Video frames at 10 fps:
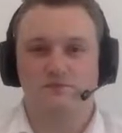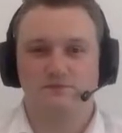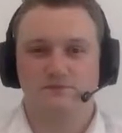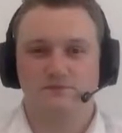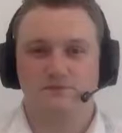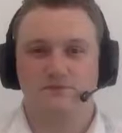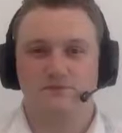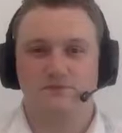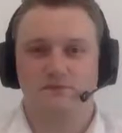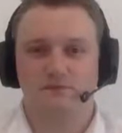
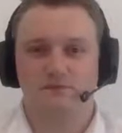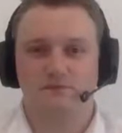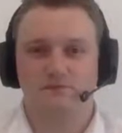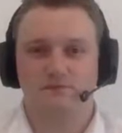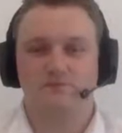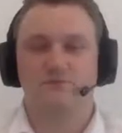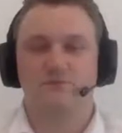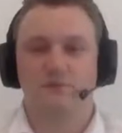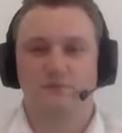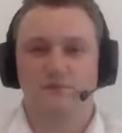
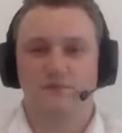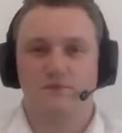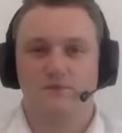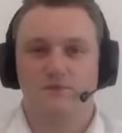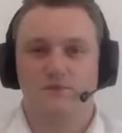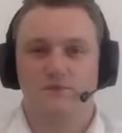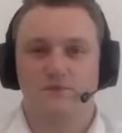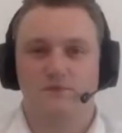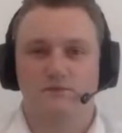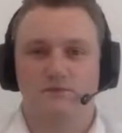
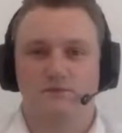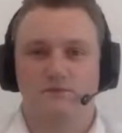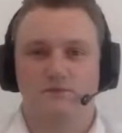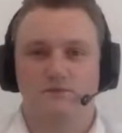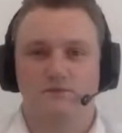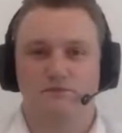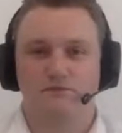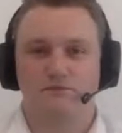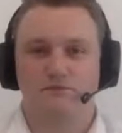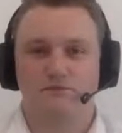
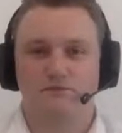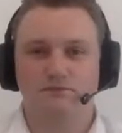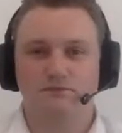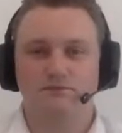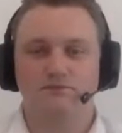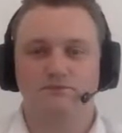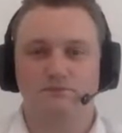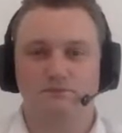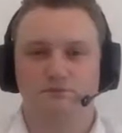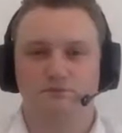
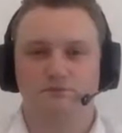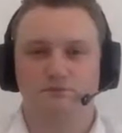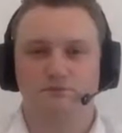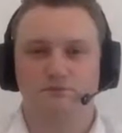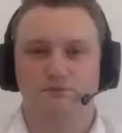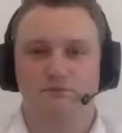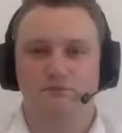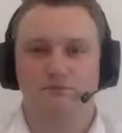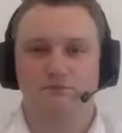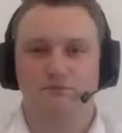
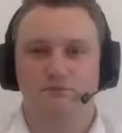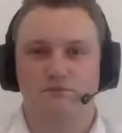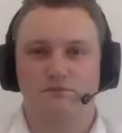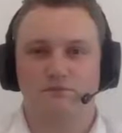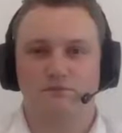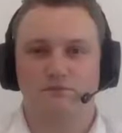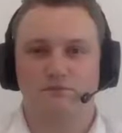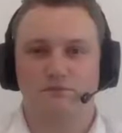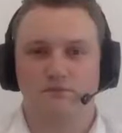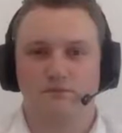This person isn't speaking.